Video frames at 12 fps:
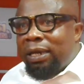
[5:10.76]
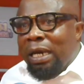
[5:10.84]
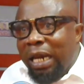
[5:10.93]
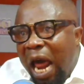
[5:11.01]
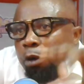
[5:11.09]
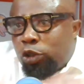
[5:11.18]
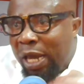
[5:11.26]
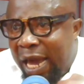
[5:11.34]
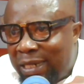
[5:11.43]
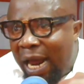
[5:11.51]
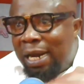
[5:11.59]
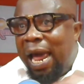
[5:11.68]
Clout, you
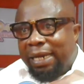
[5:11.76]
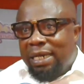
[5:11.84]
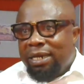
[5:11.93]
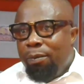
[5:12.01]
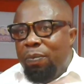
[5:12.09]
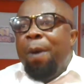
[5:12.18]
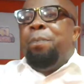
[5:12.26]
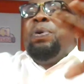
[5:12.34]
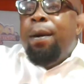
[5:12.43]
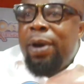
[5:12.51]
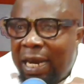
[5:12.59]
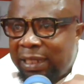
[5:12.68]
are Danlad. Bibi
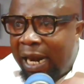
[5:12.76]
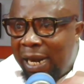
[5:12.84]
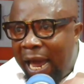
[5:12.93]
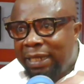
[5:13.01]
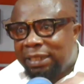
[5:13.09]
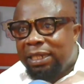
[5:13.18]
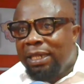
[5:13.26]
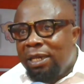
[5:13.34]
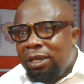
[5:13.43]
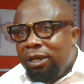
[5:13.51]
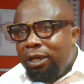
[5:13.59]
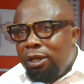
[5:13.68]
am you are Danlad.
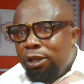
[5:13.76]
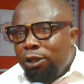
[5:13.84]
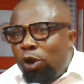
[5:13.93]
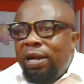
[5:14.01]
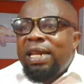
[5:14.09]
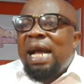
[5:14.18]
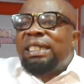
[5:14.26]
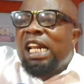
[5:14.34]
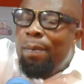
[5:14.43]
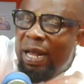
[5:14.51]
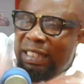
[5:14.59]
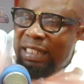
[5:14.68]
So the
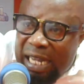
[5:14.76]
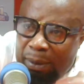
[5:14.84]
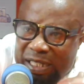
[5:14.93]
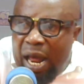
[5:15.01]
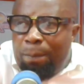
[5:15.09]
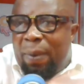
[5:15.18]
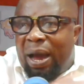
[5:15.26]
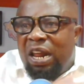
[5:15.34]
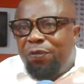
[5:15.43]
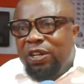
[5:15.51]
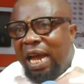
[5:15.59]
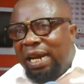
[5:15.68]
thing make captain number na
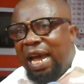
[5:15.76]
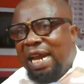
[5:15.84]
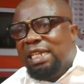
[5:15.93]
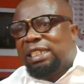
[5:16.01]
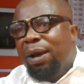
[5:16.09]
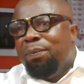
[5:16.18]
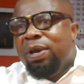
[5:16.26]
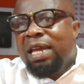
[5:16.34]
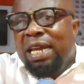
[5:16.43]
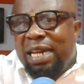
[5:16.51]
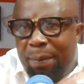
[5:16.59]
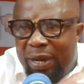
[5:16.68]
free Danlad in some
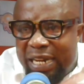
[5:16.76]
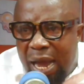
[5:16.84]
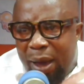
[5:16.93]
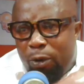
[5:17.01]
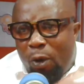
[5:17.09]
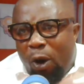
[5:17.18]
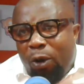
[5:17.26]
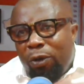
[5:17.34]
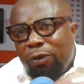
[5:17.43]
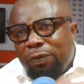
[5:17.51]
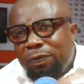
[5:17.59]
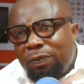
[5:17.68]
na me dey am wo.
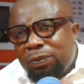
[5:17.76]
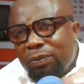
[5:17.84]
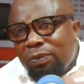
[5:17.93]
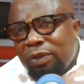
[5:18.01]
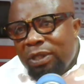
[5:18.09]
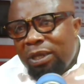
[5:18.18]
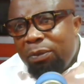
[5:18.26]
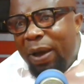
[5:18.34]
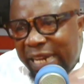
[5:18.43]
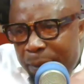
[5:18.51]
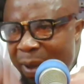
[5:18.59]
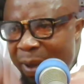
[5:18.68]
Me dey